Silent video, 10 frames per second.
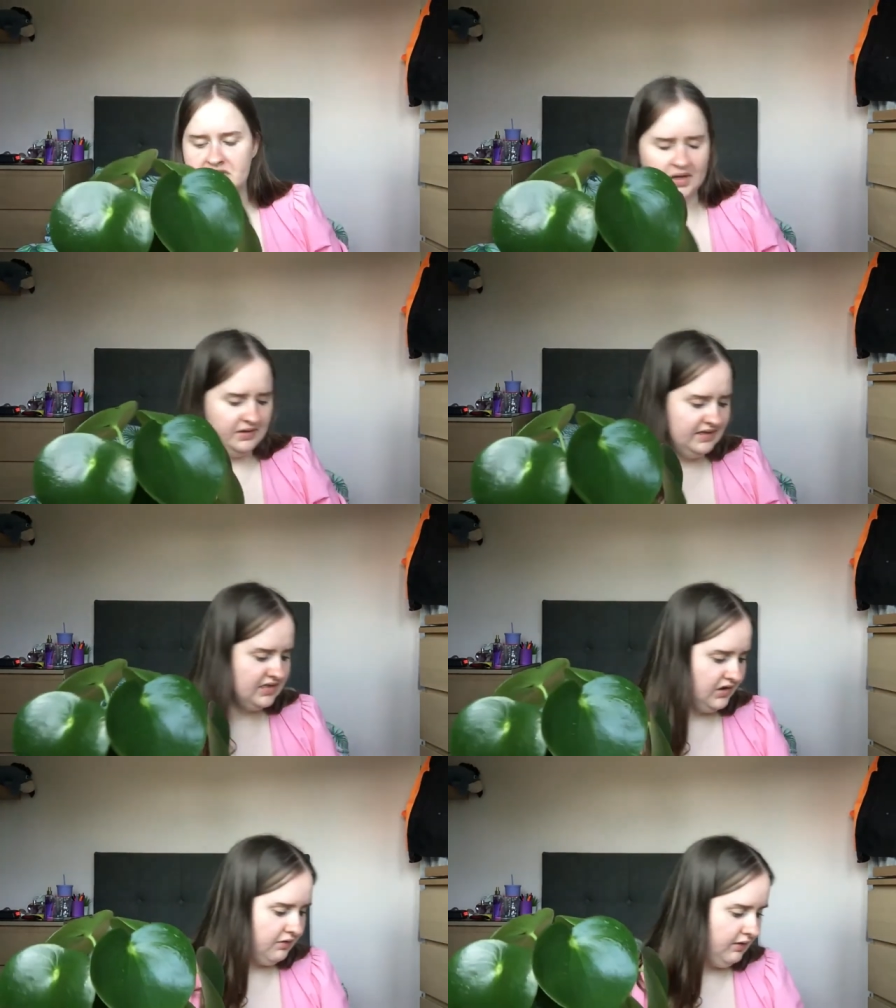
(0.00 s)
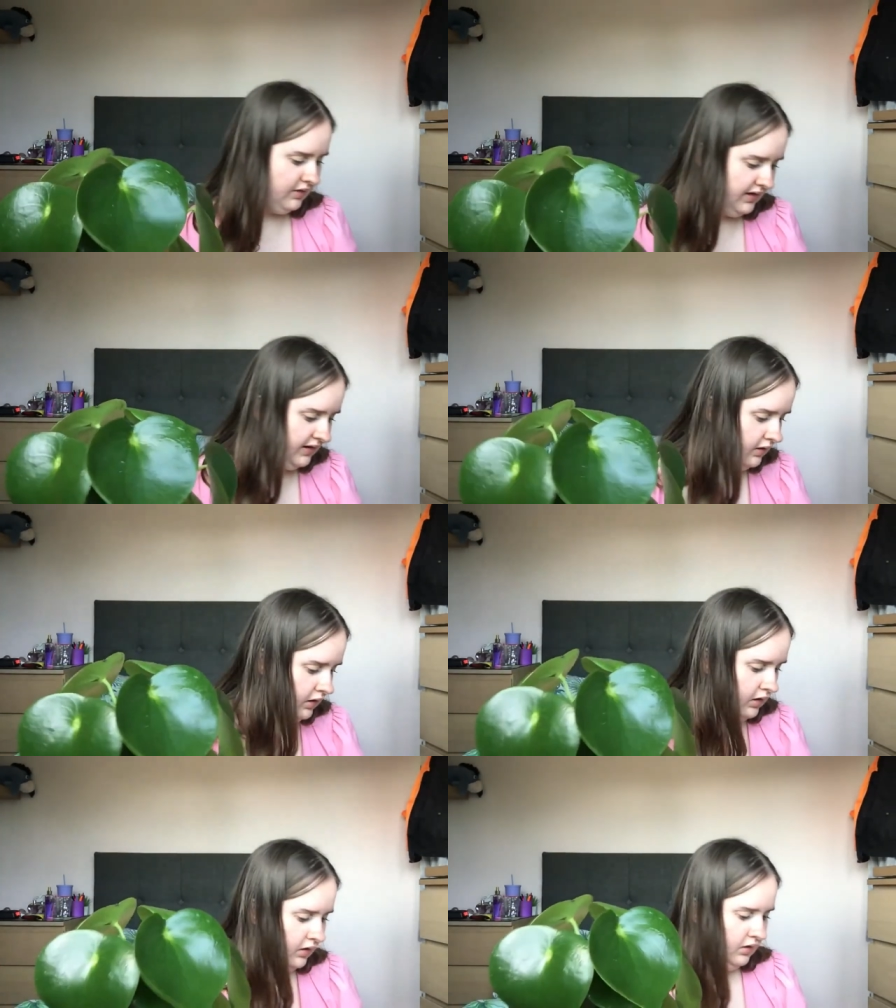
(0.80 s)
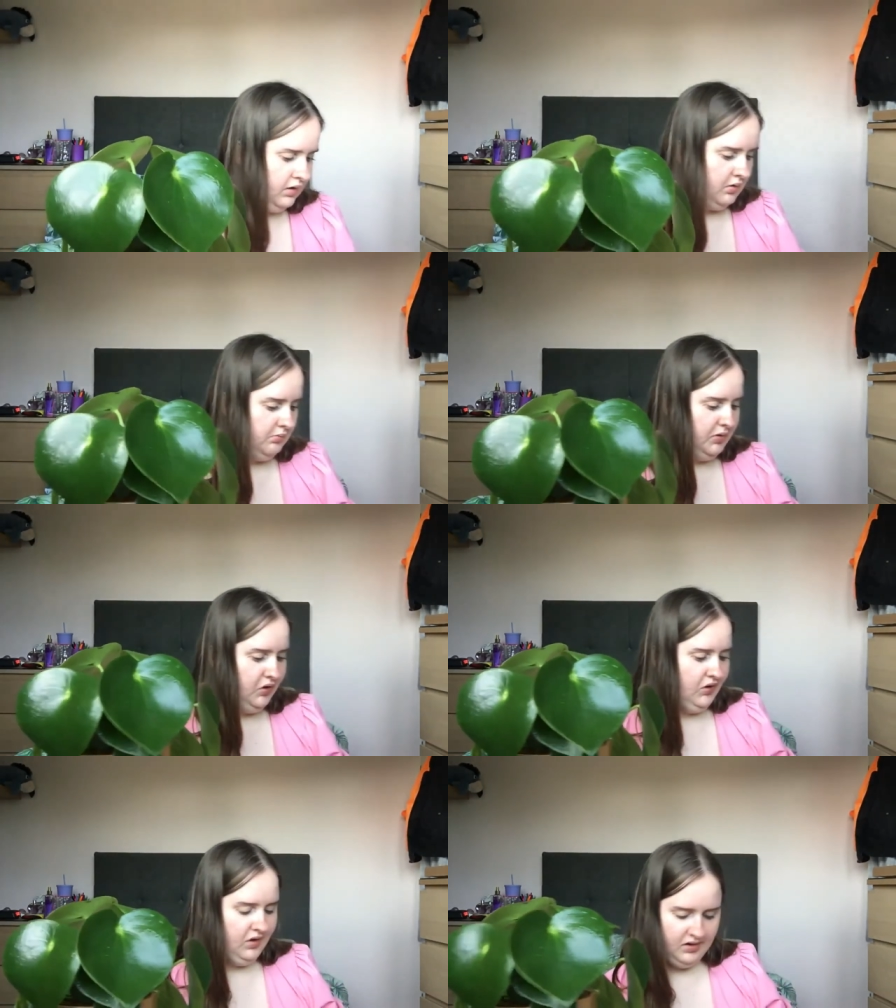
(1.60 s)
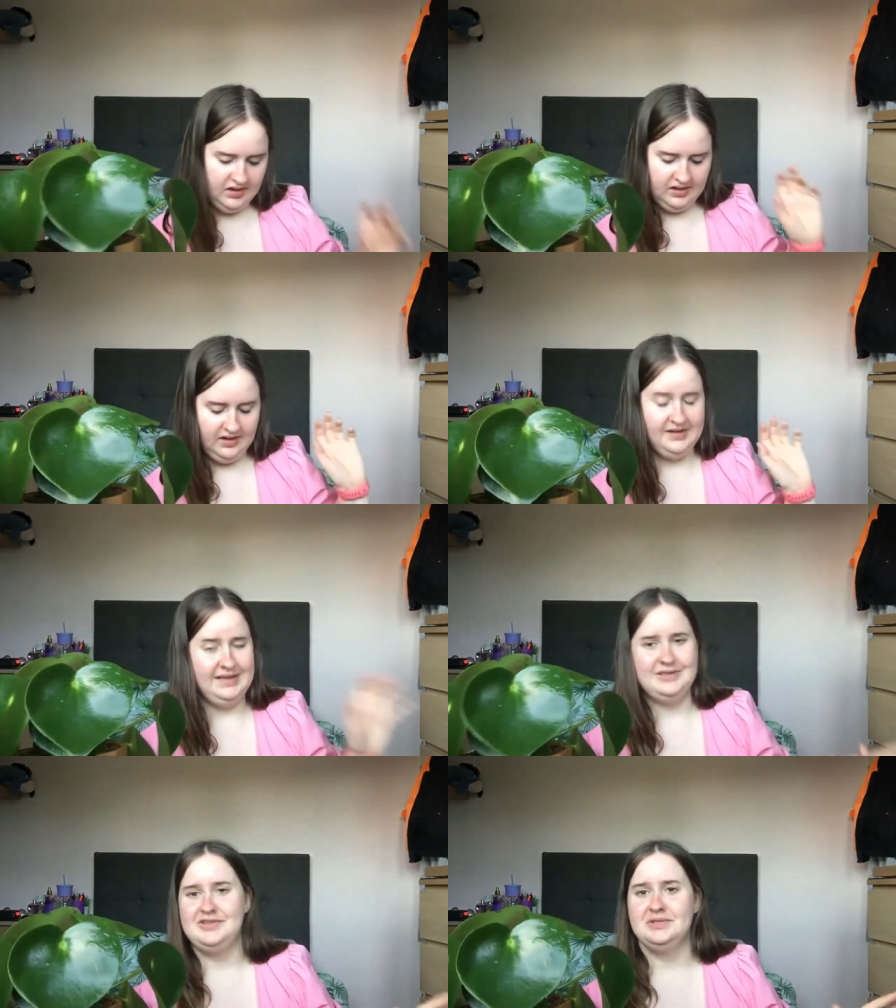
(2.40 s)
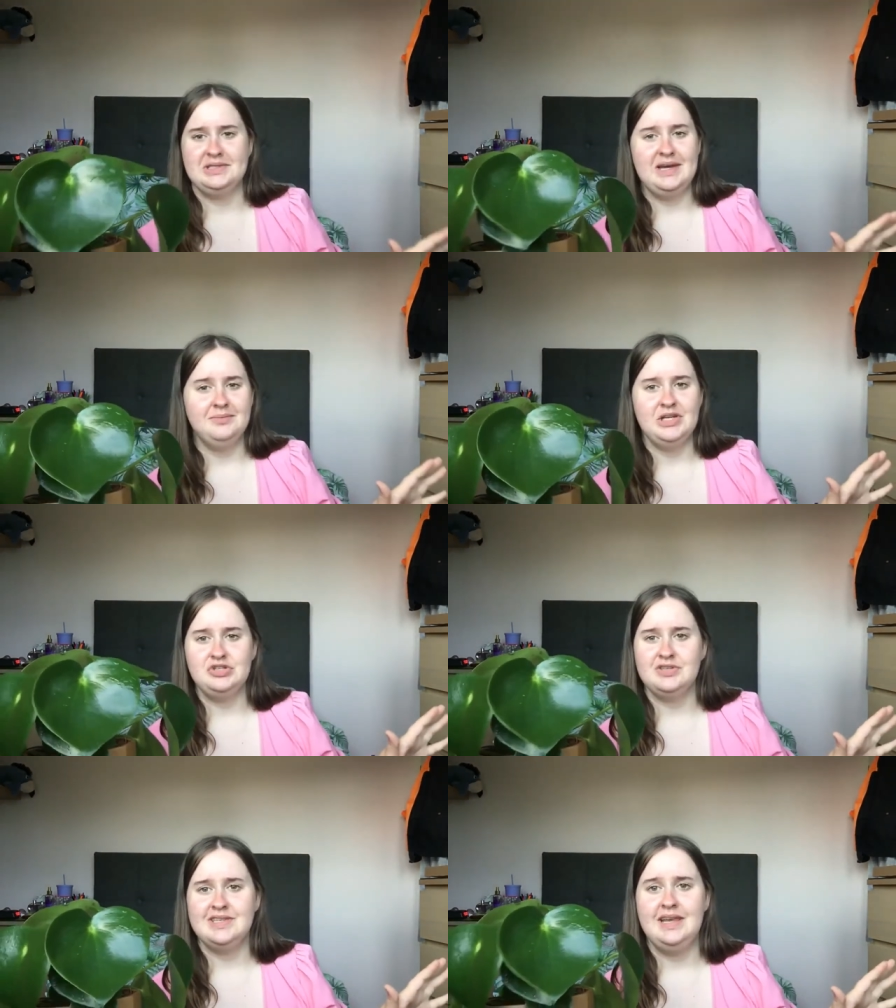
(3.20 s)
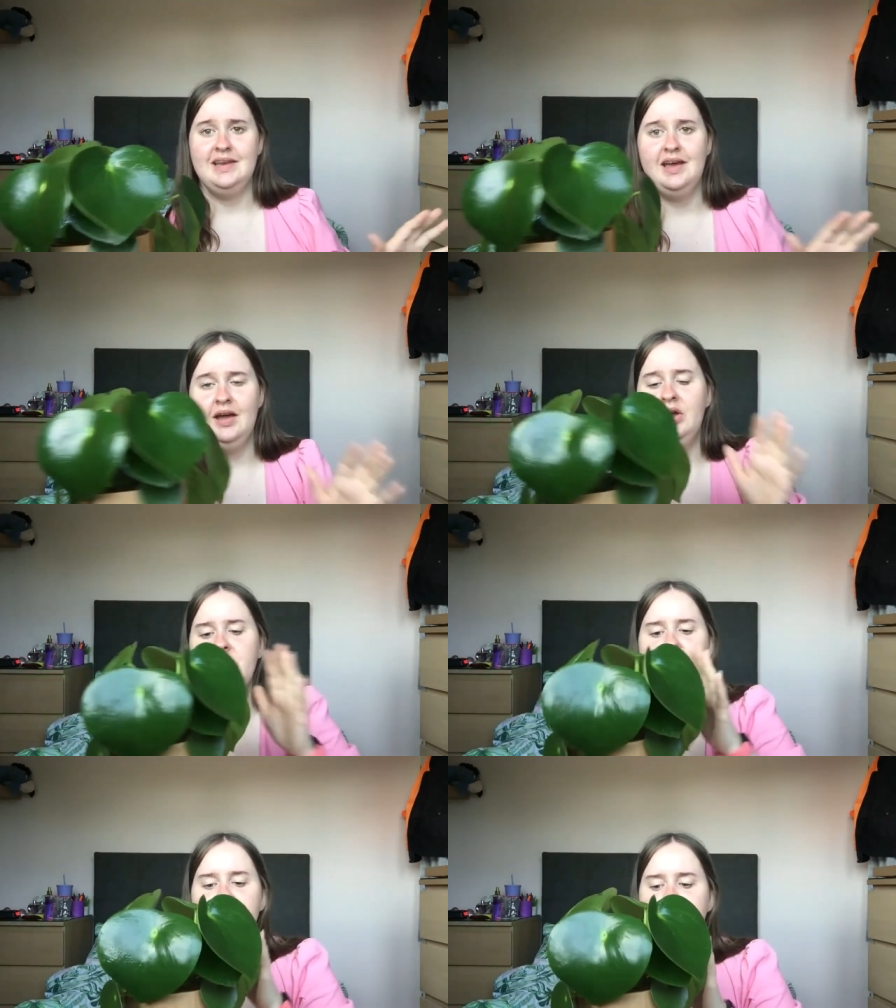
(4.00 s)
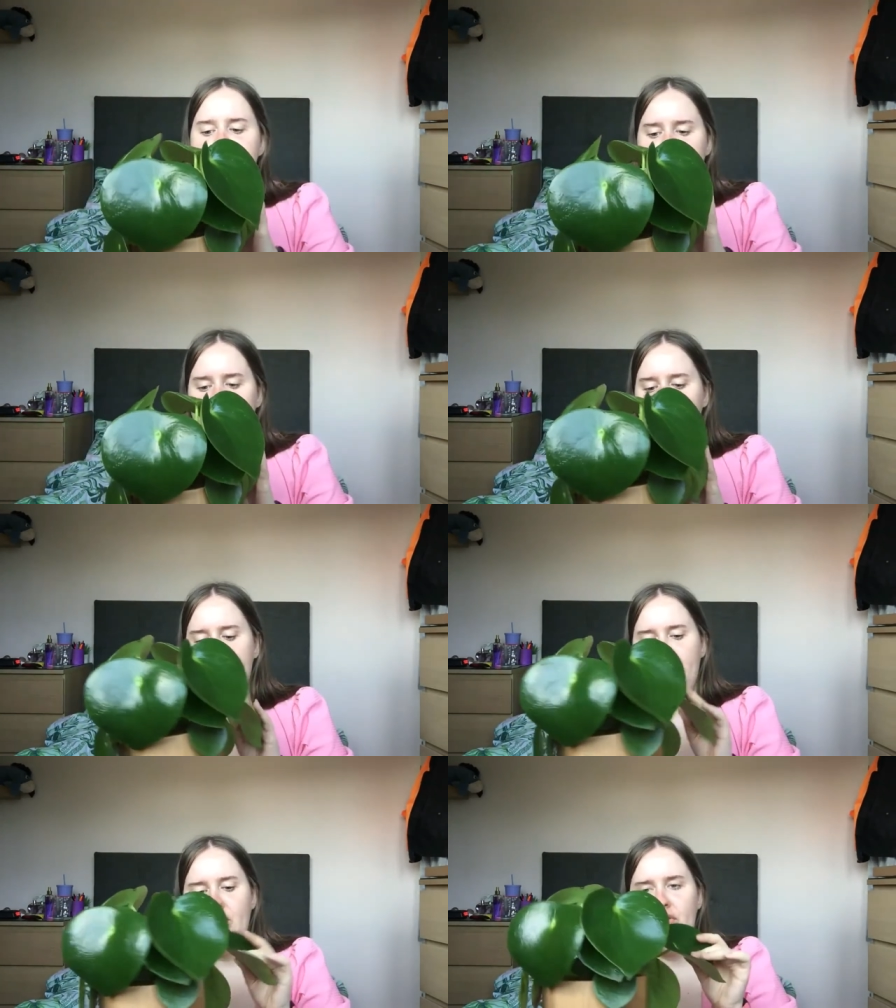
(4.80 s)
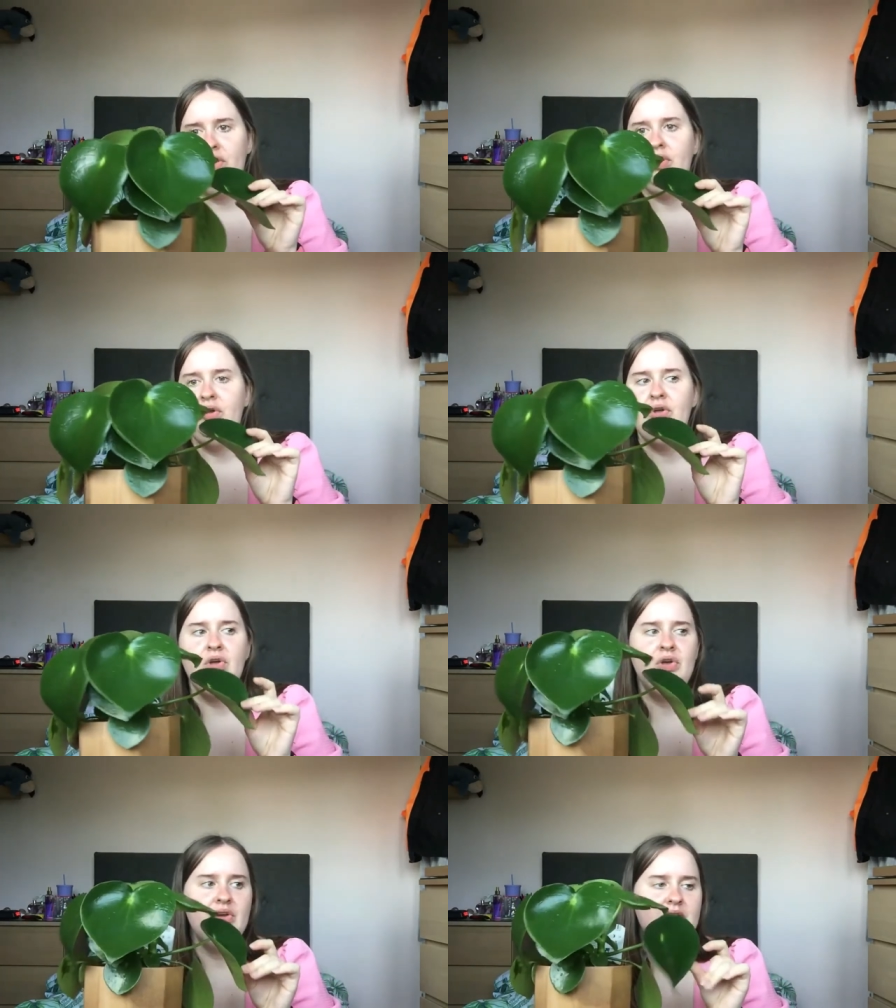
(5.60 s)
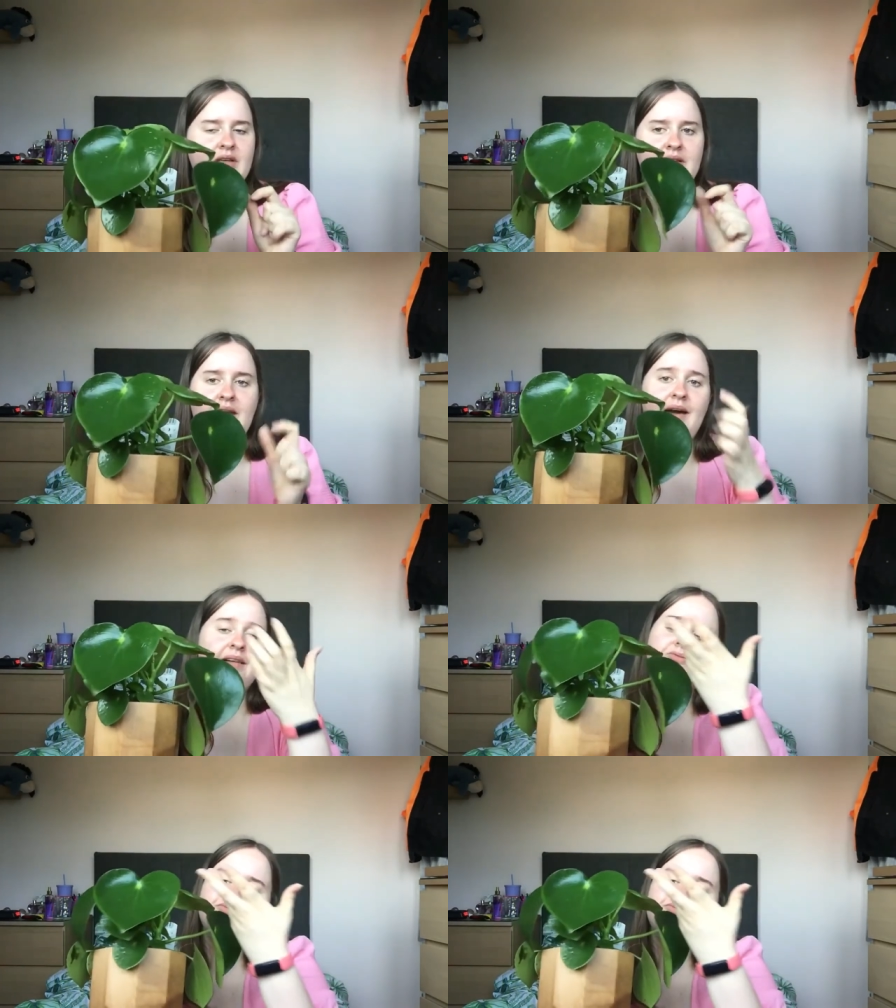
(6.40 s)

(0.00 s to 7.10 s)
so I need to look around that. But I need to sort out my Dracaena. But yeah,